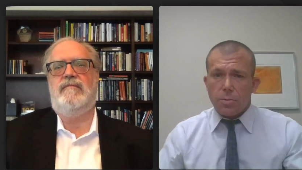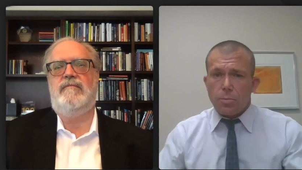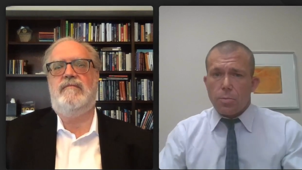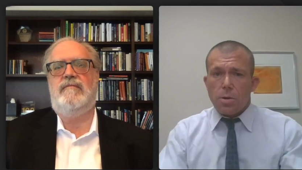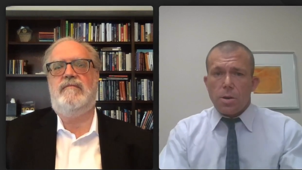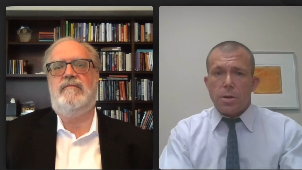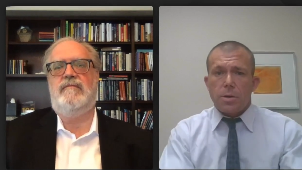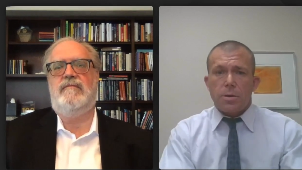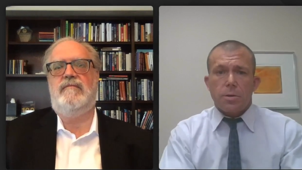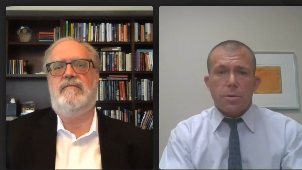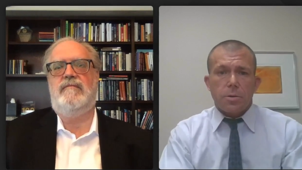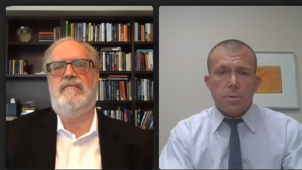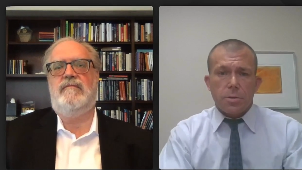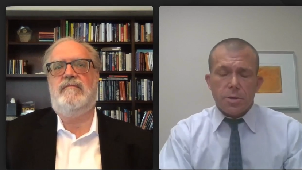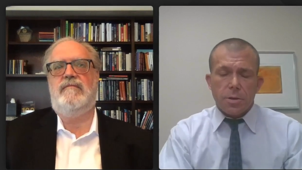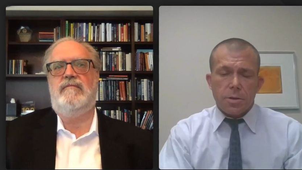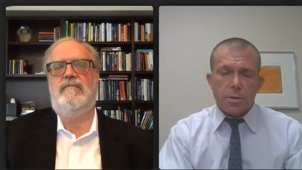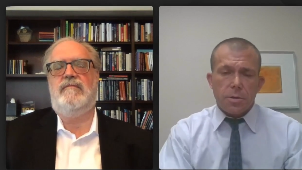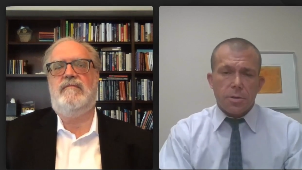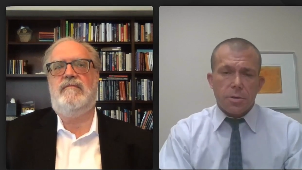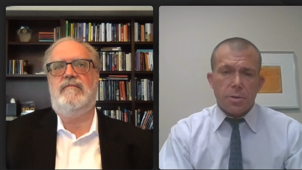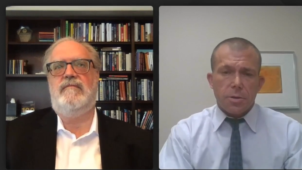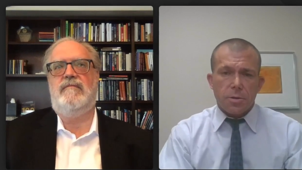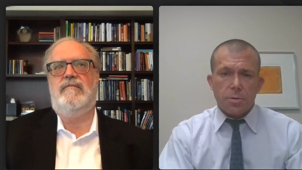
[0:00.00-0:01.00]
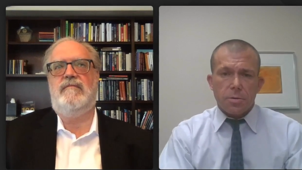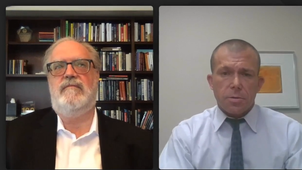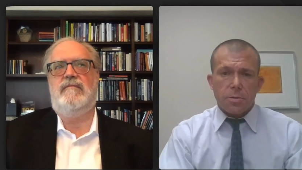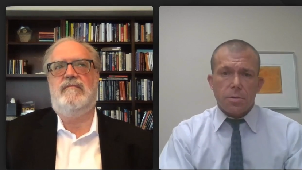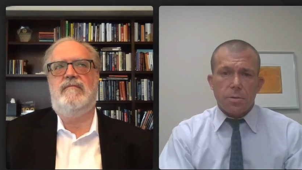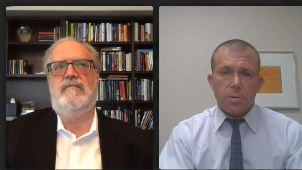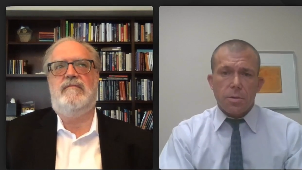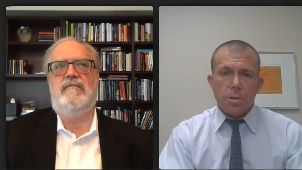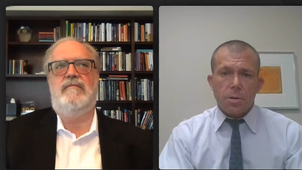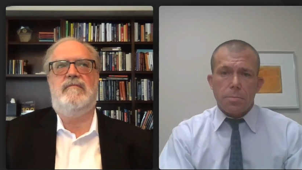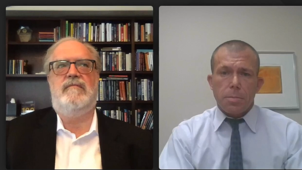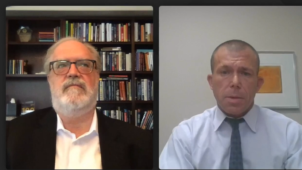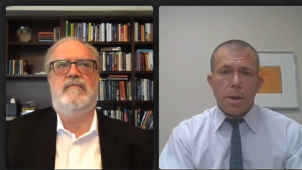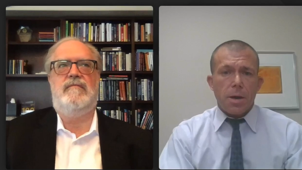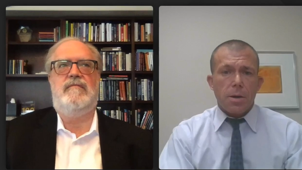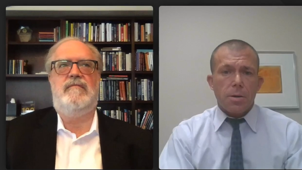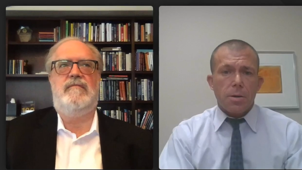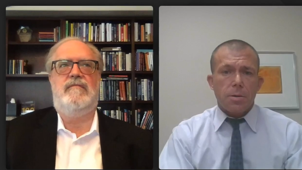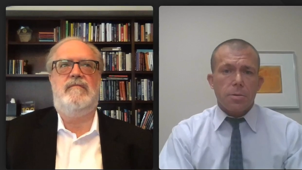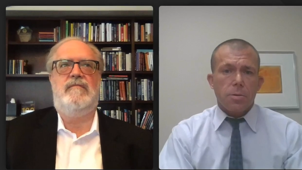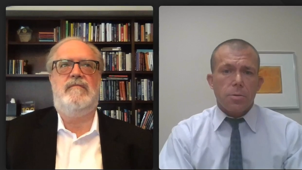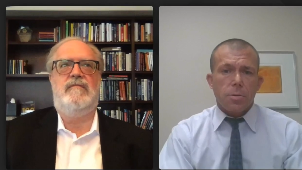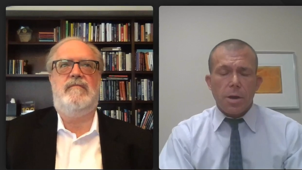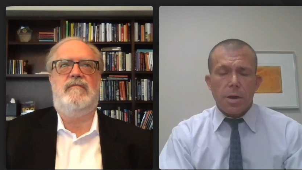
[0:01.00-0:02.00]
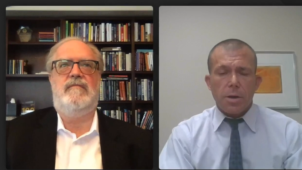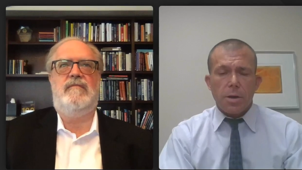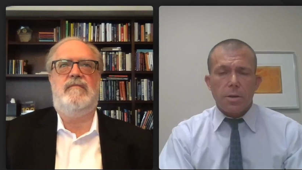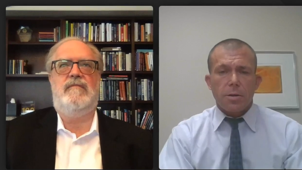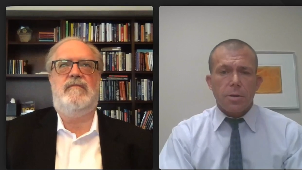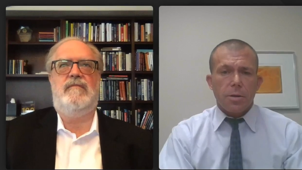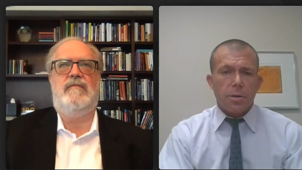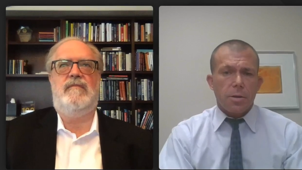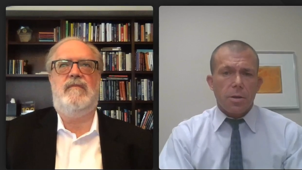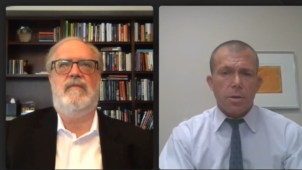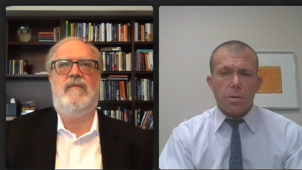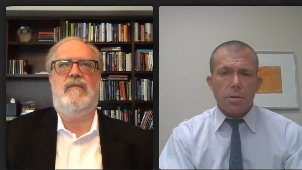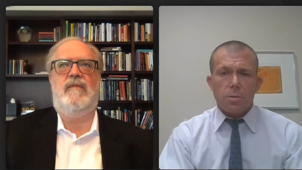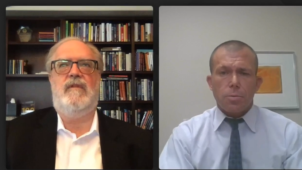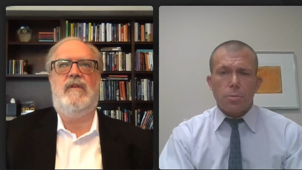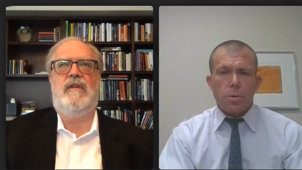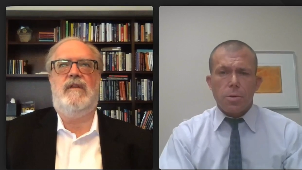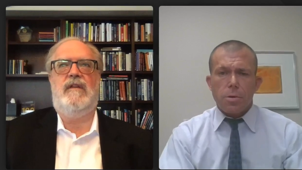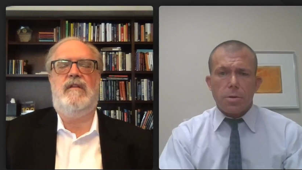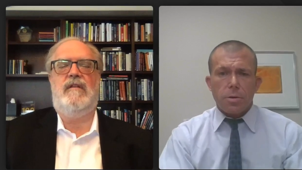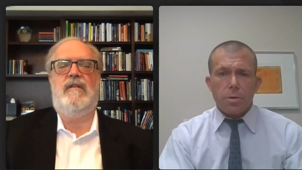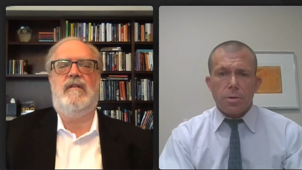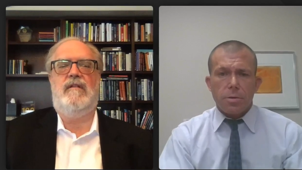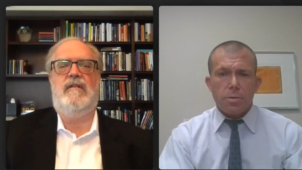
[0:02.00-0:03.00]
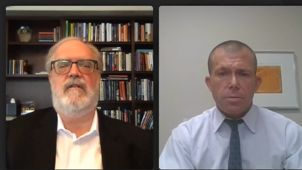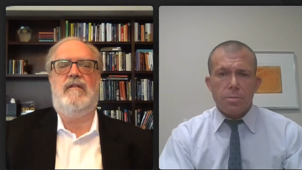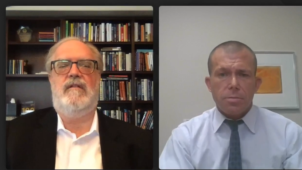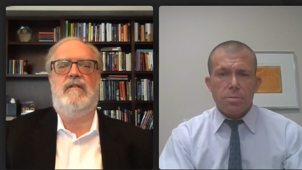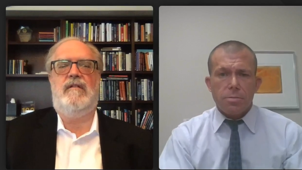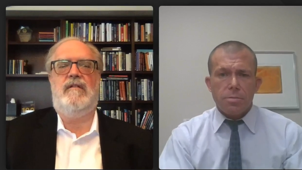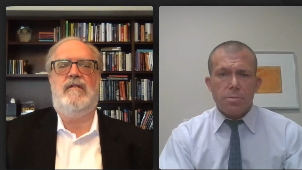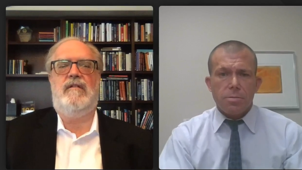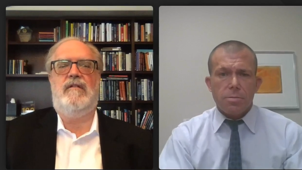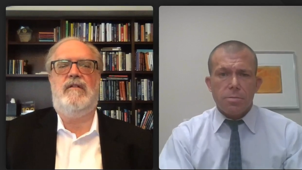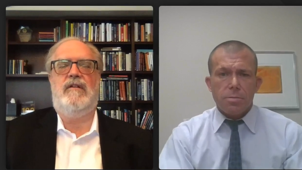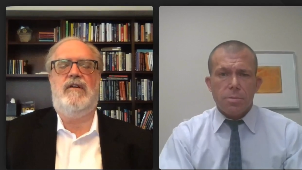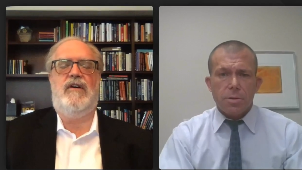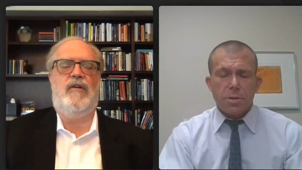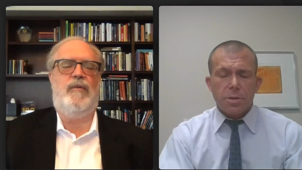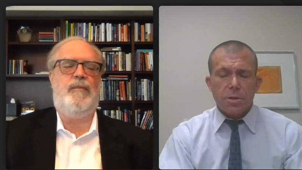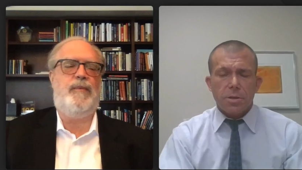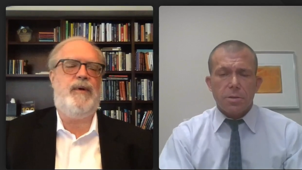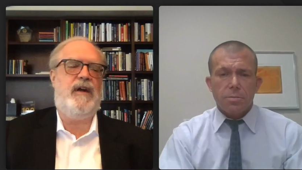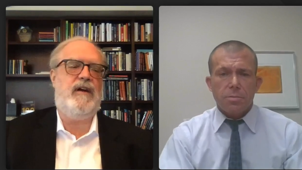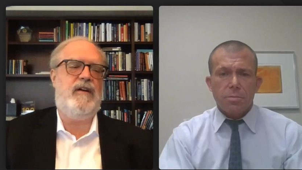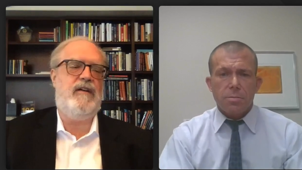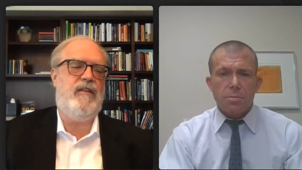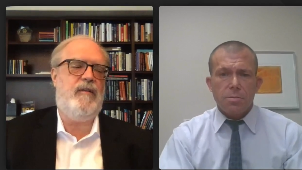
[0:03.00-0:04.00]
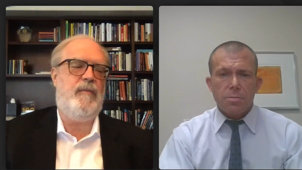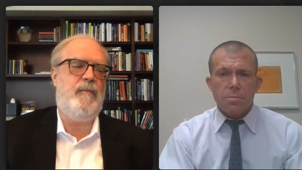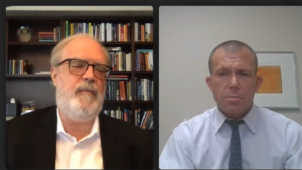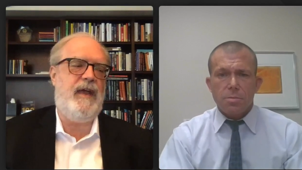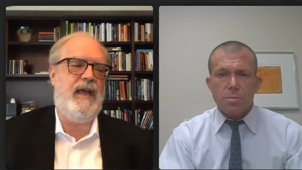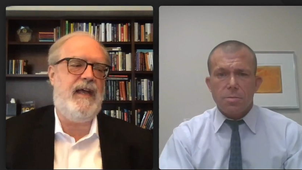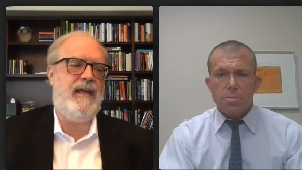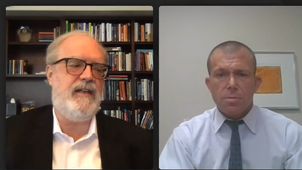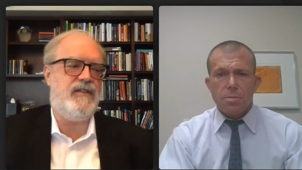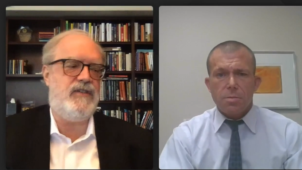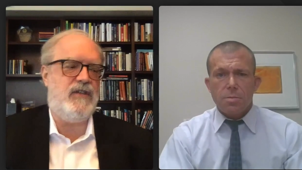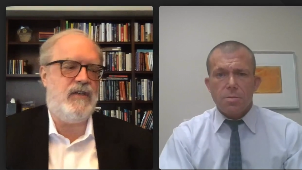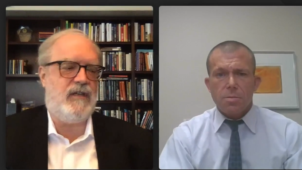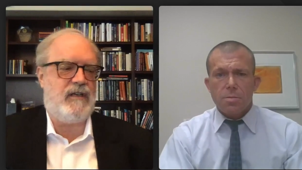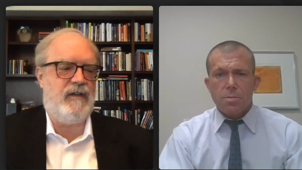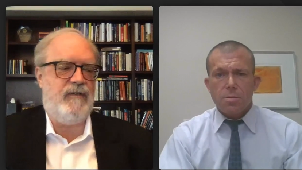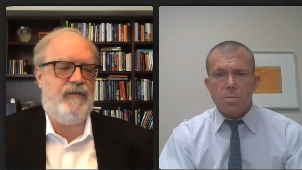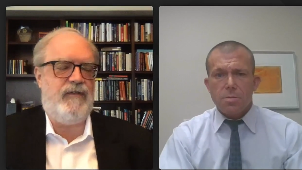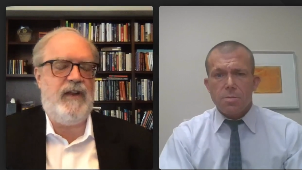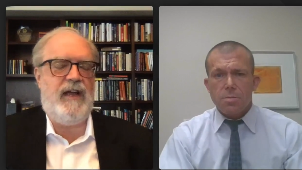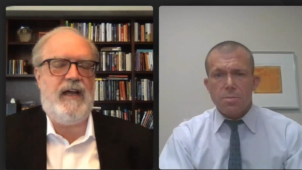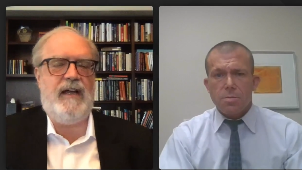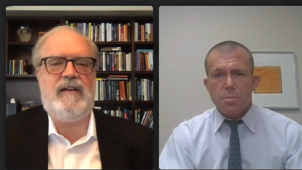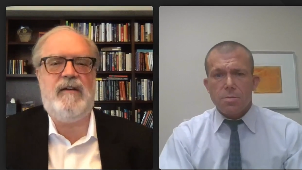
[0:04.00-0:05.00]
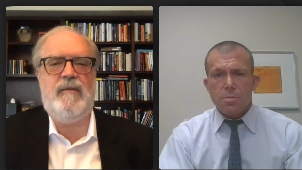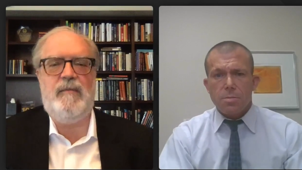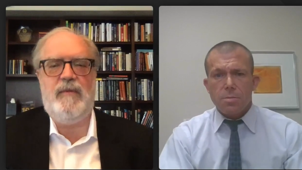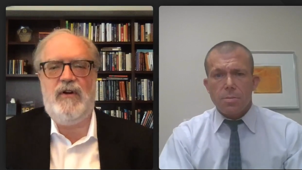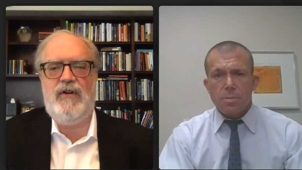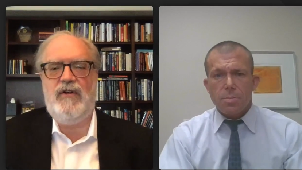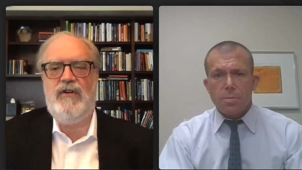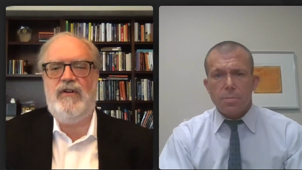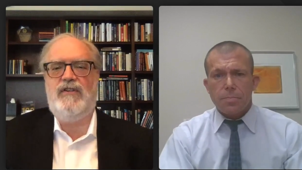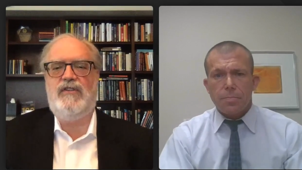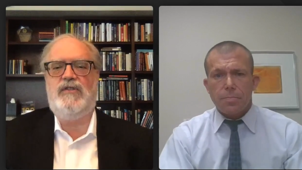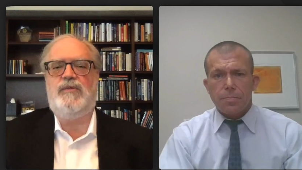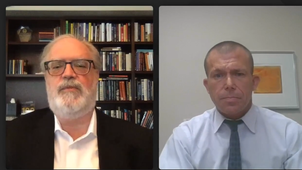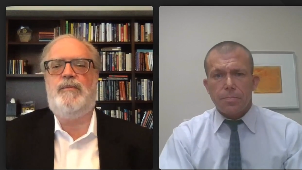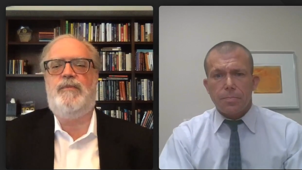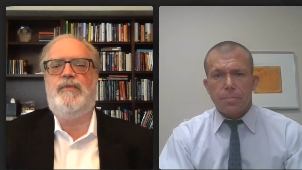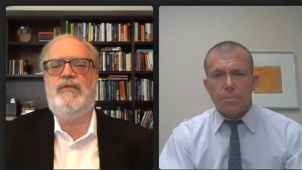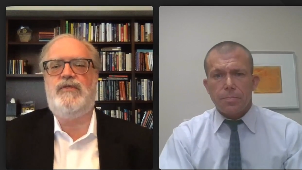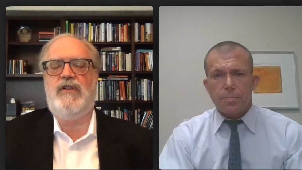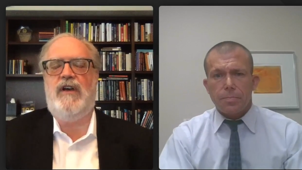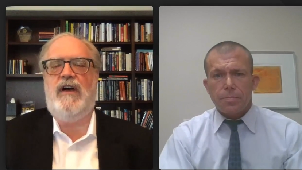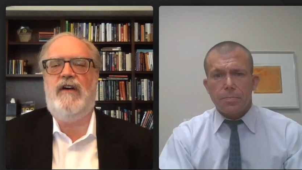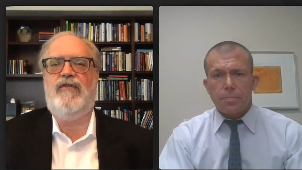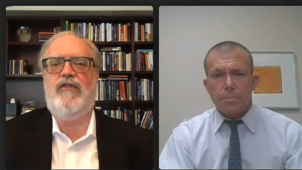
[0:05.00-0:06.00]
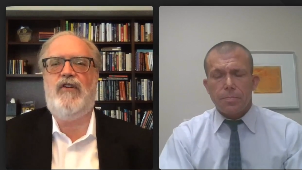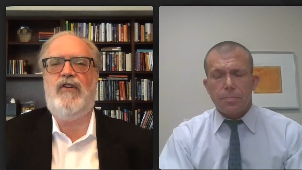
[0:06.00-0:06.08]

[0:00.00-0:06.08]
Speaker 1: want, or is there a certain amount, or how do they all work? No, part of
Speaker 2: the magic of Nakamoto's software